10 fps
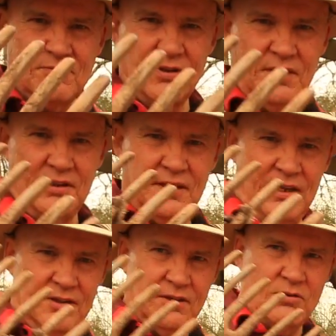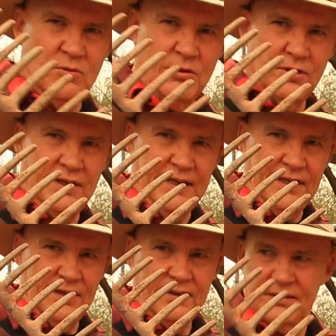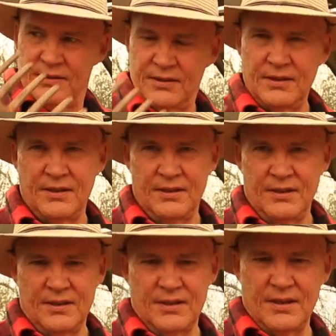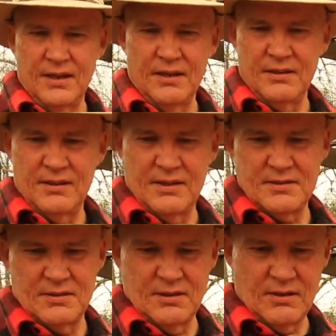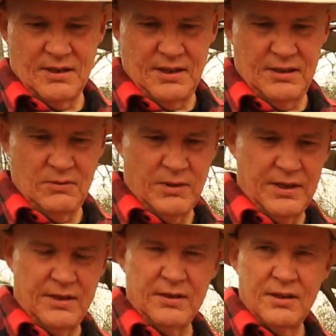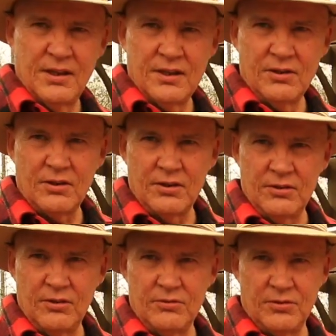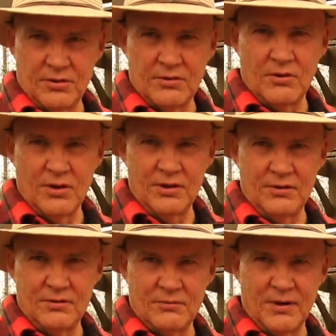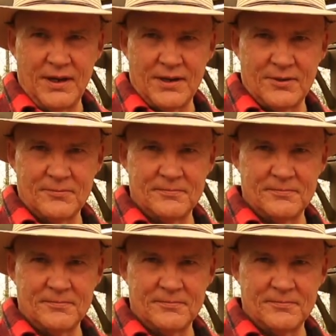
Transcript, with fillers: run it down, the corner down. That's another handy way you can use your garden rake.